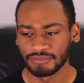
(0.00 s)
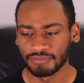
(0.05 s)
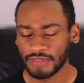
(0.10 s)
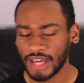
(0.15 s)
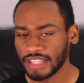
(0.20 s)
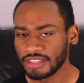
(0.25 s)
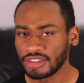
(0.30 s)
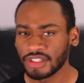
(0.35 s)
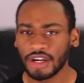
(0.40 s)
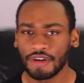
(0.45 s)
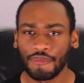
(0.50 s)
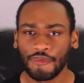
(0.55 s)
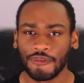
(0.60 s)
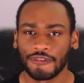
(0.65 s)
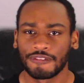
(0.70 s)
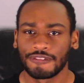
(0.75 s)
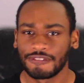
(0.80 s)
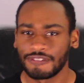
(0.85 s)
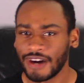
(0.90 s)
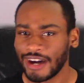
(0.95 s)
I thought were
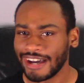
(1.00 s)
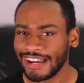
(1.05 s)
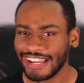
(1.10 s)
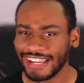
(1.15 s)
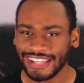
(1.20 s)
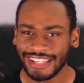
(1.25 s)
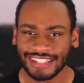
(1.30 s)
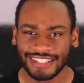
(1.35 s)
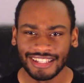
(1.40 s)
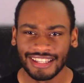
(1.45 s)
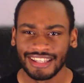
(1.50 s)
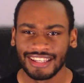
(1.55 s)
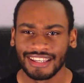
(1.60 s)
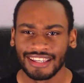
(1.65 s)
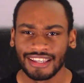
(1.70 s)
fine.